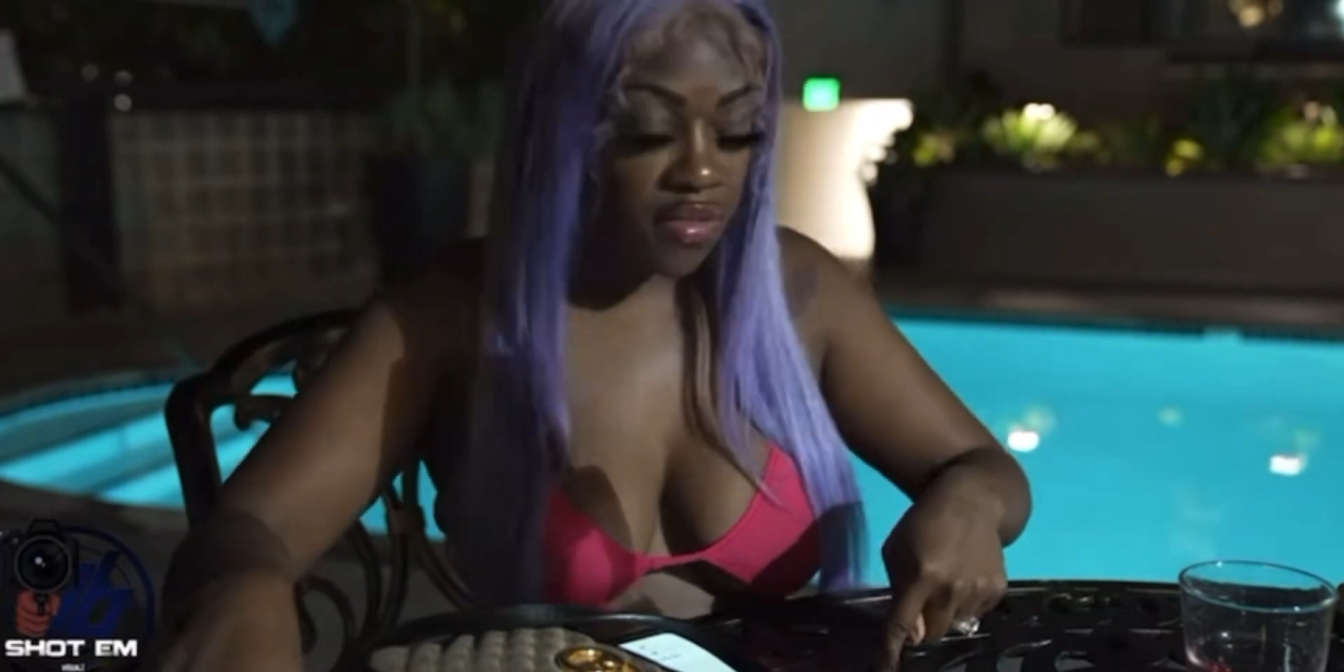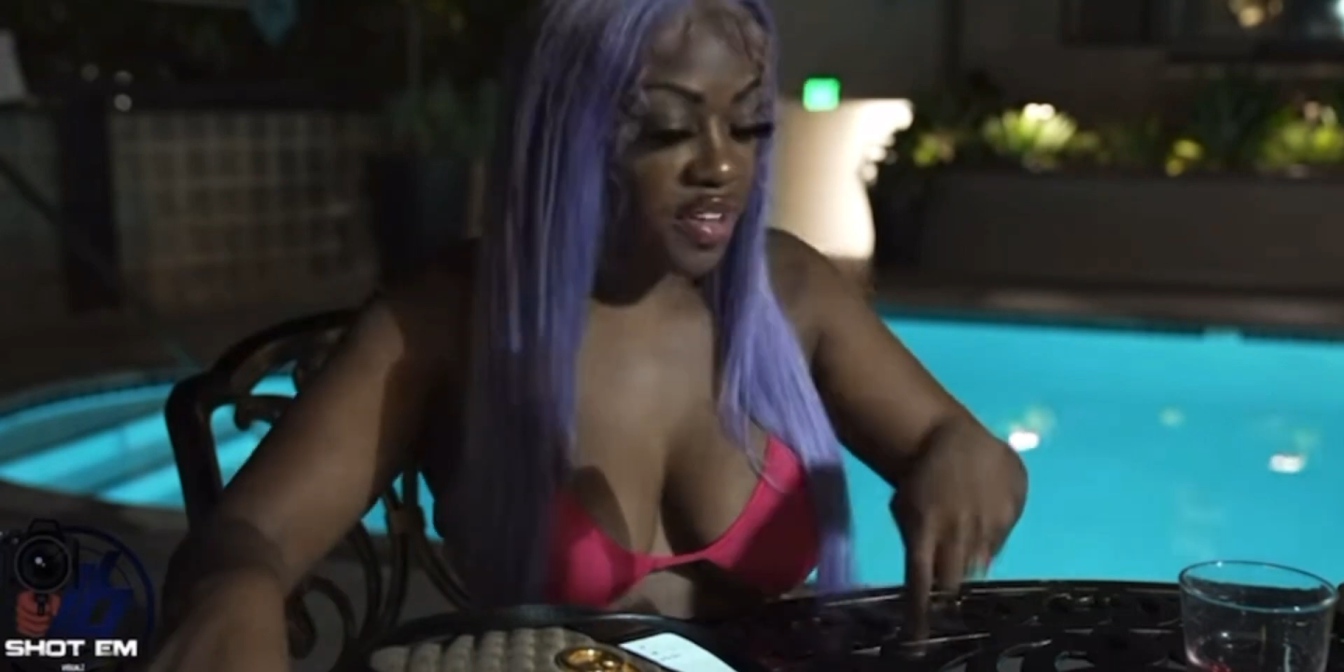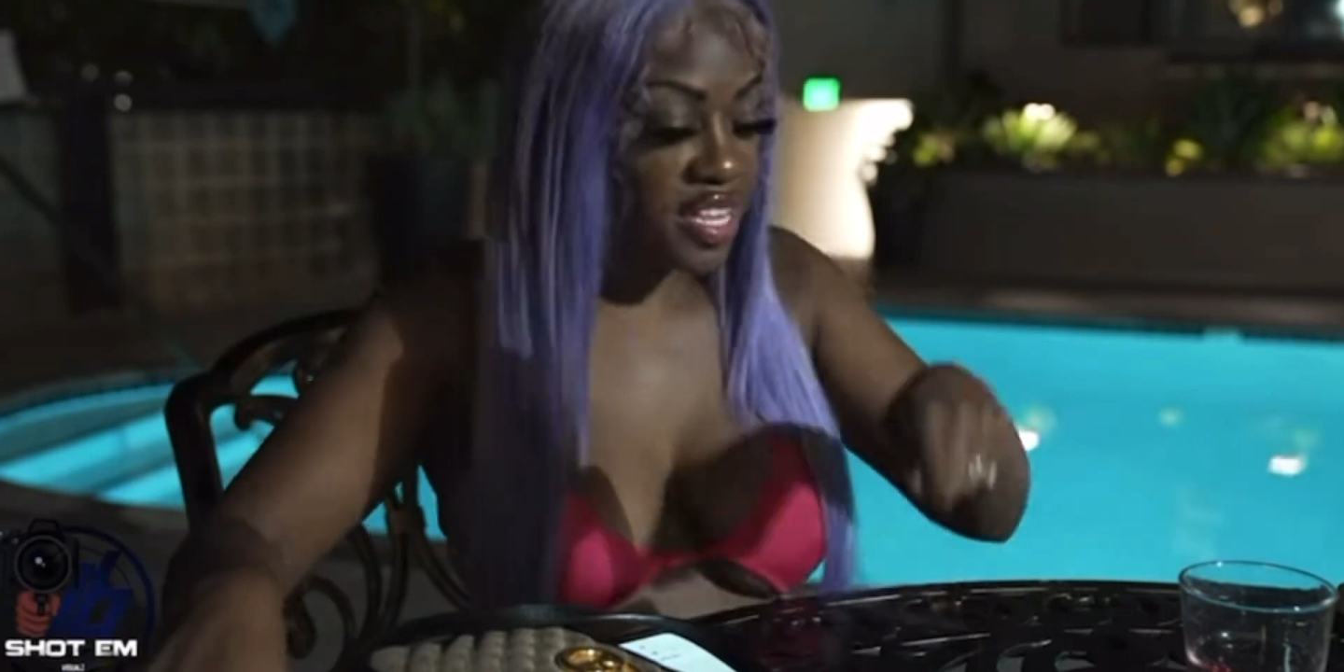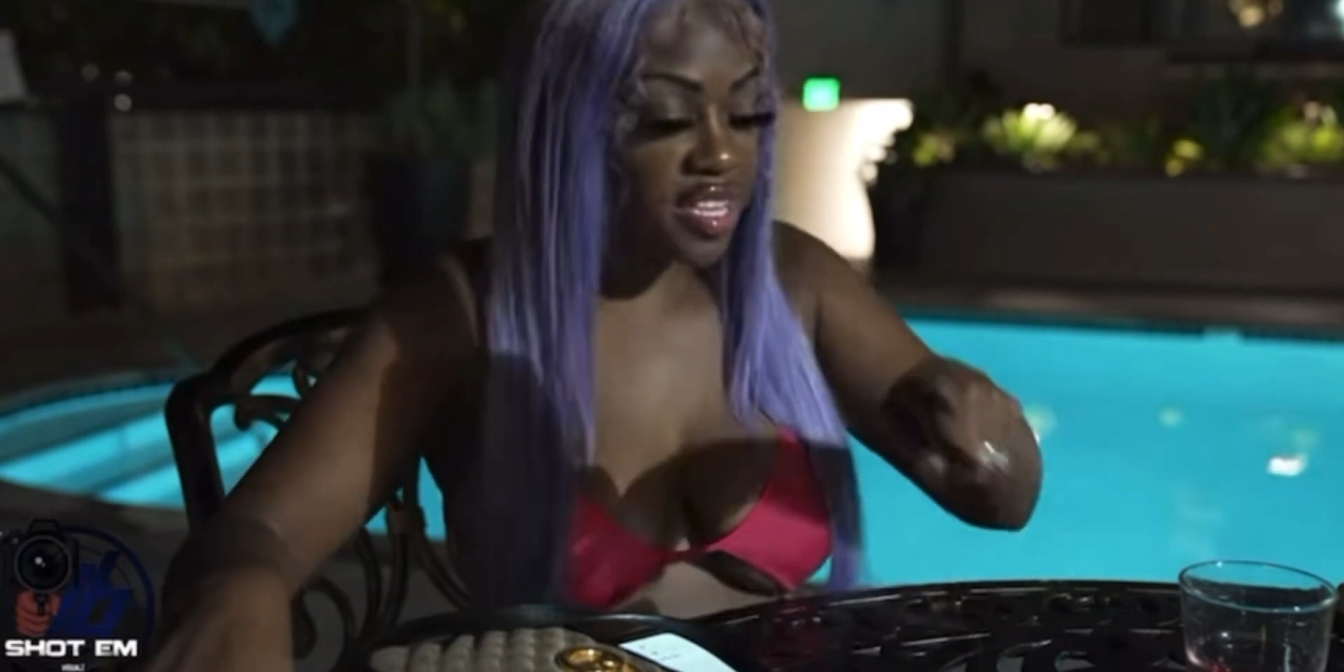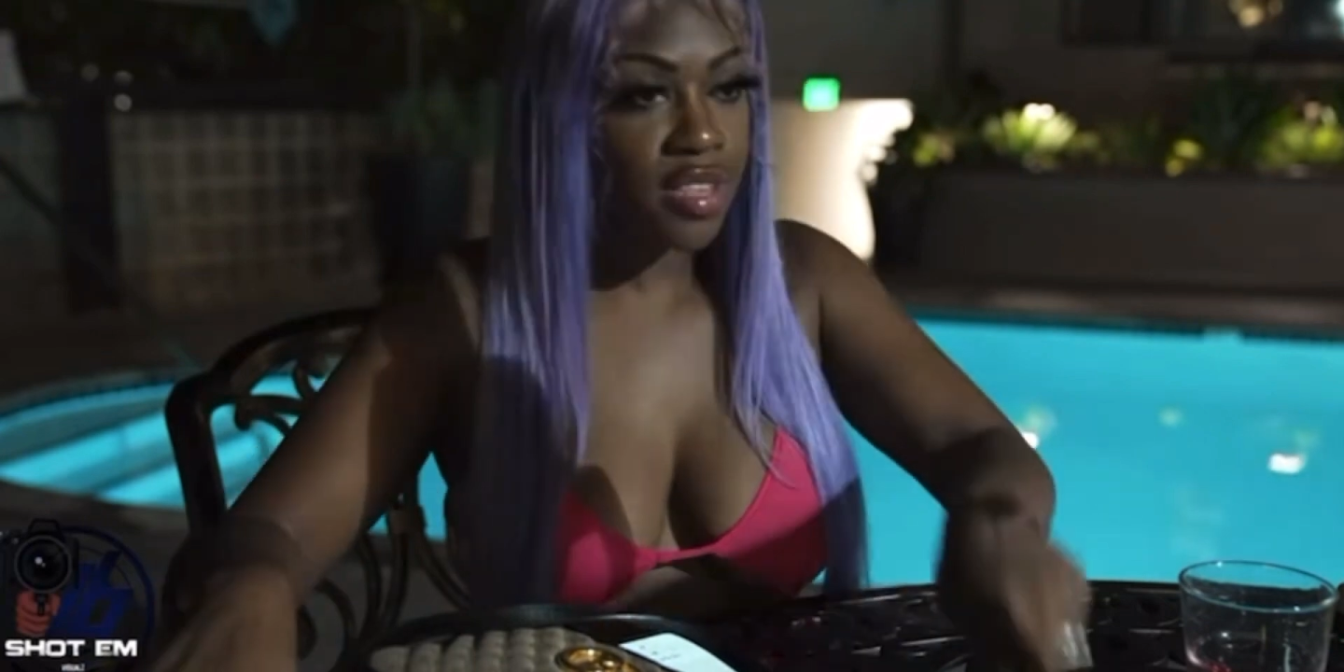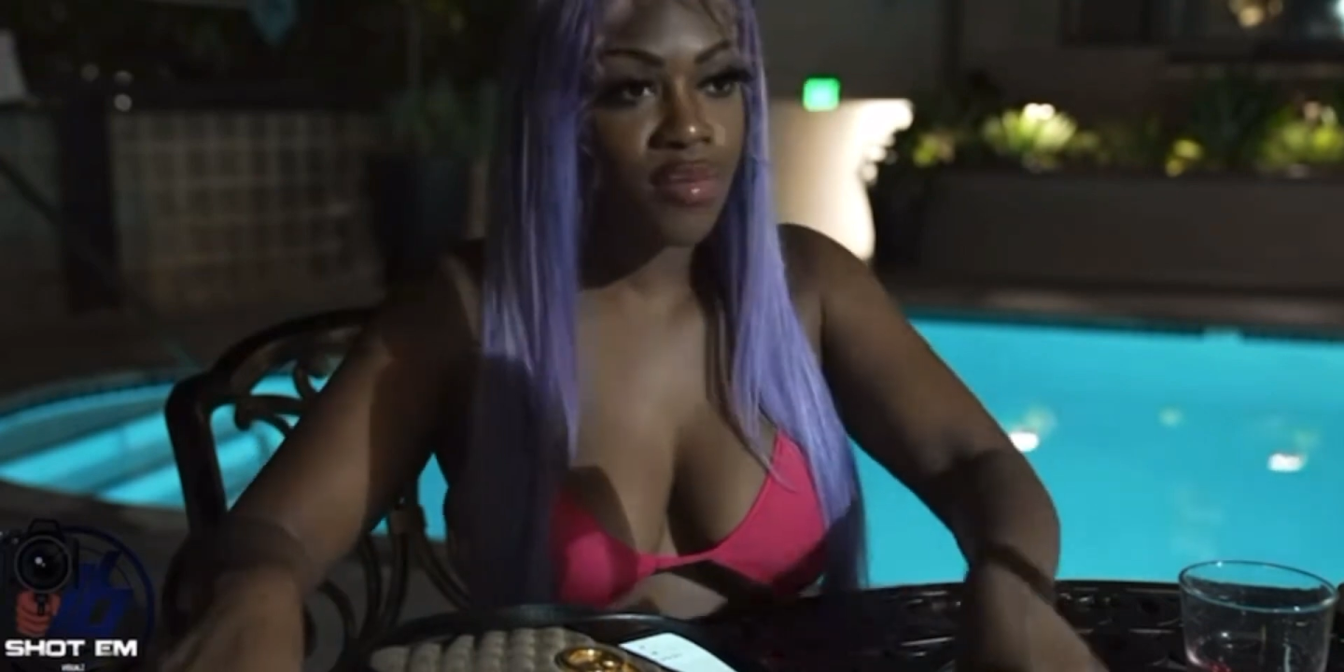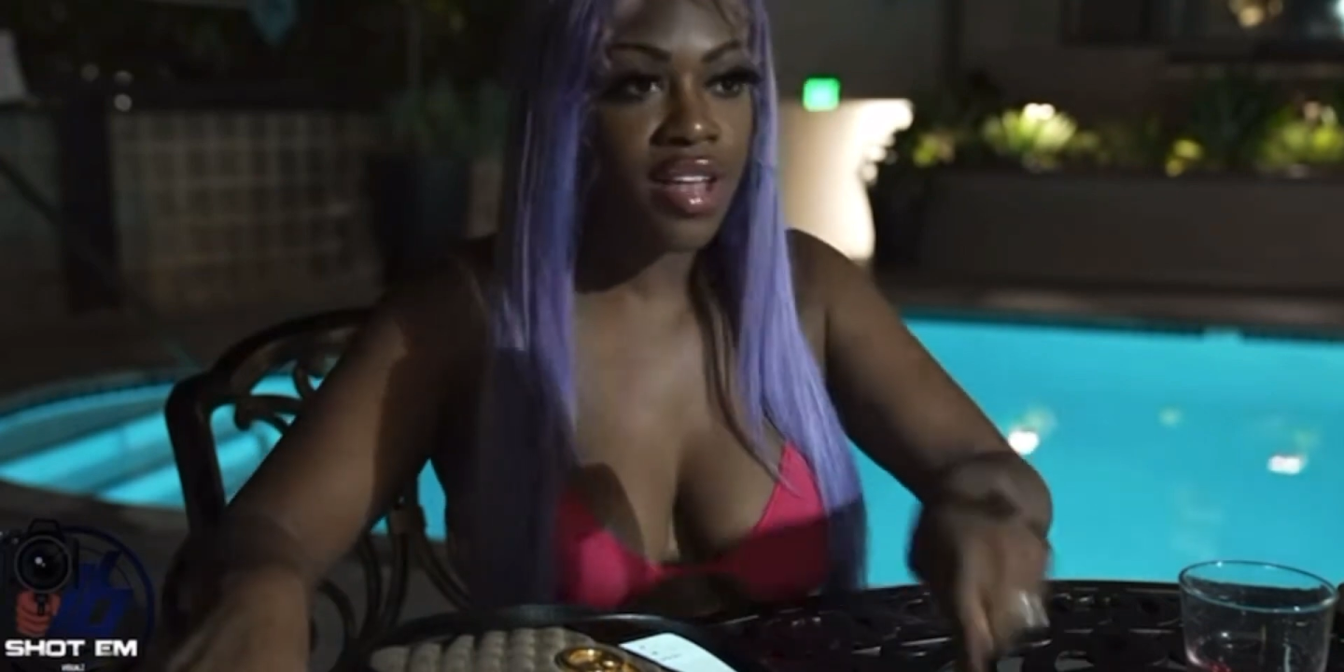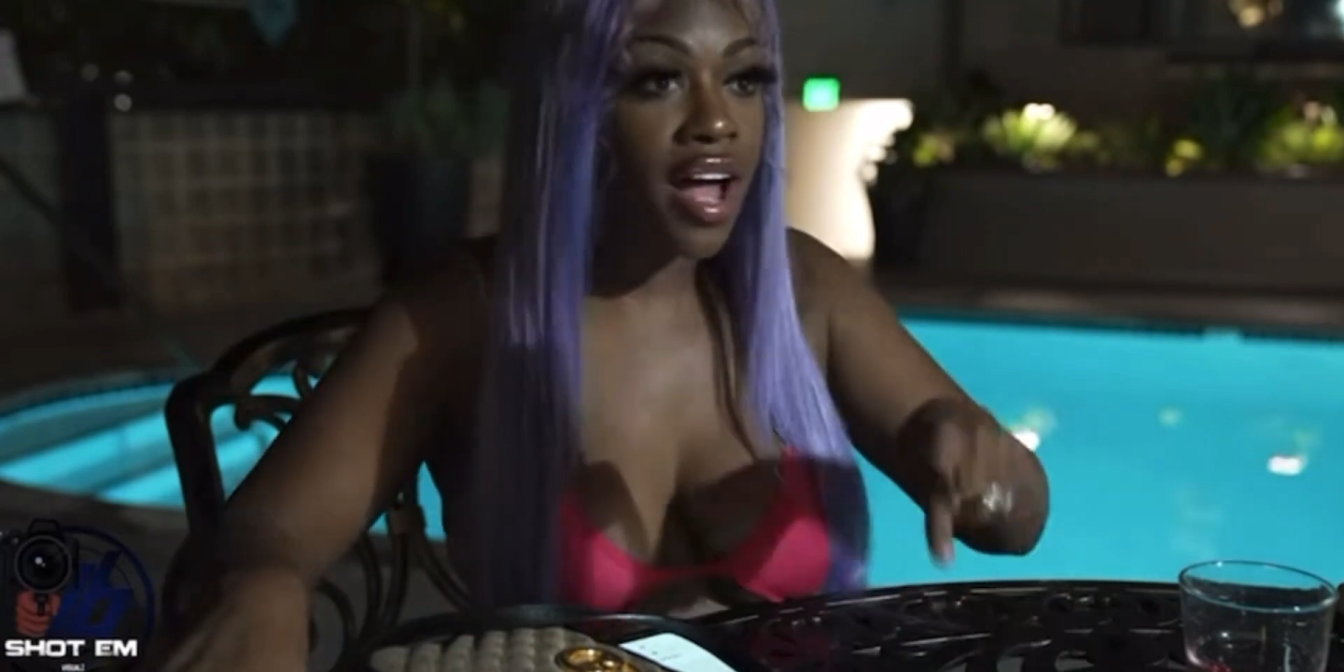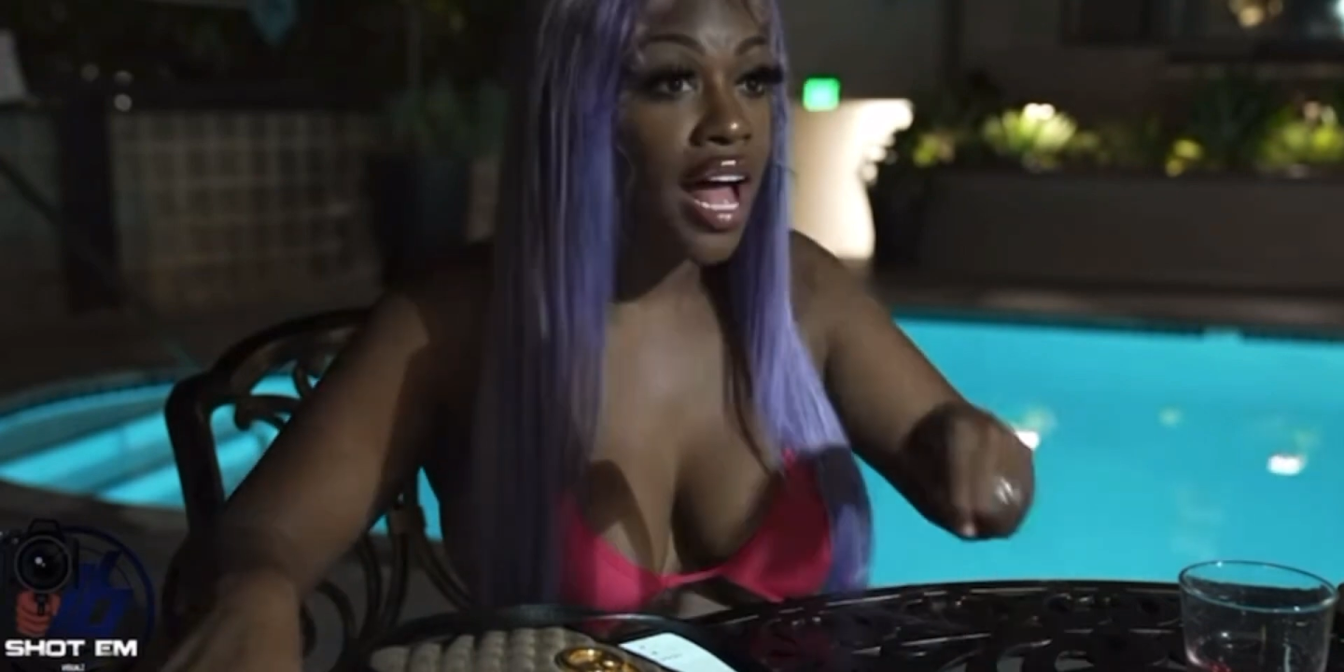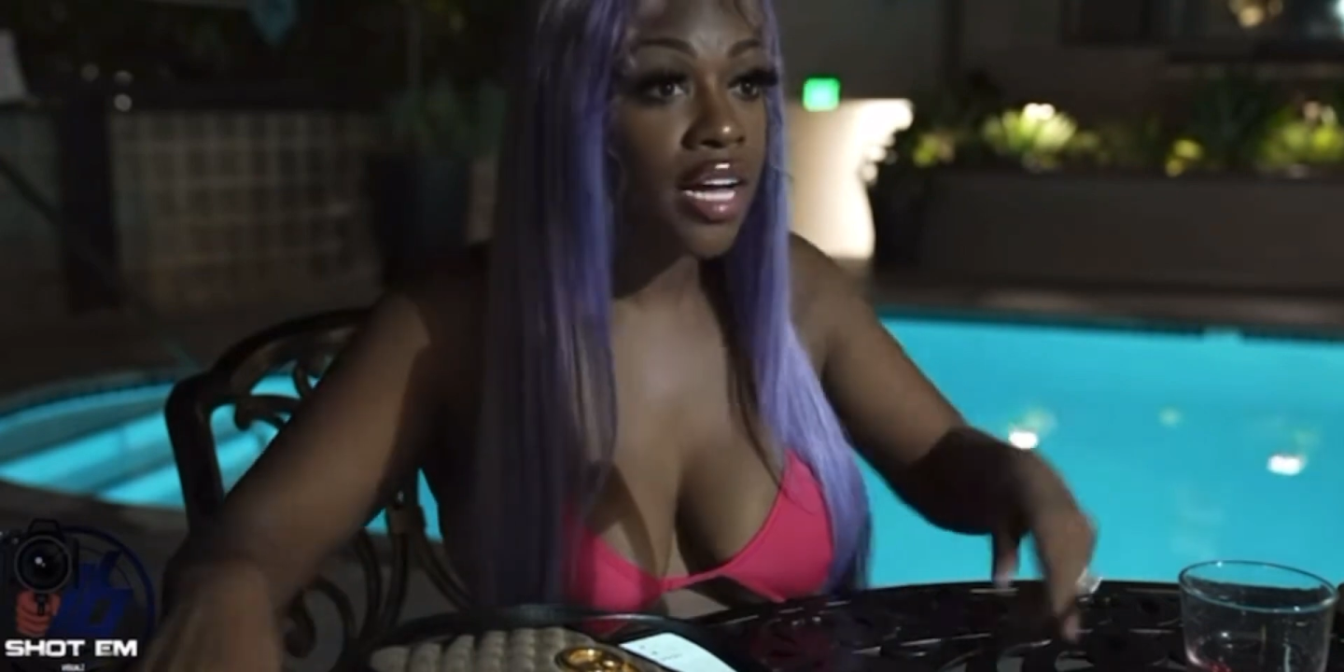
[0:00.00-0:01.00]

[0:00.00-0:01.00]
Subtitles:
invest in some stock.